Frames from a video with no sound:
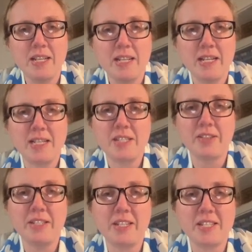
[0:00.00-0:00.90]
I
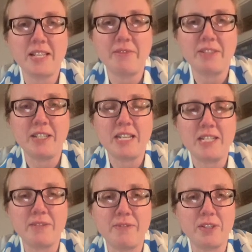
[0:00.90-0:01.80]
still need a 7 and
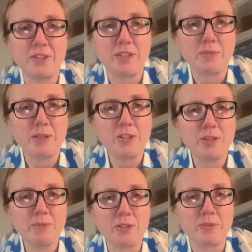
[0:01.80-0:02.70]
8 to finish this
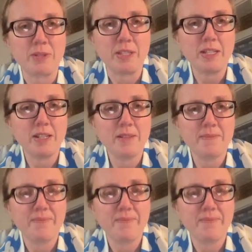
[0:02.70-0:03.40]
region, which is right there.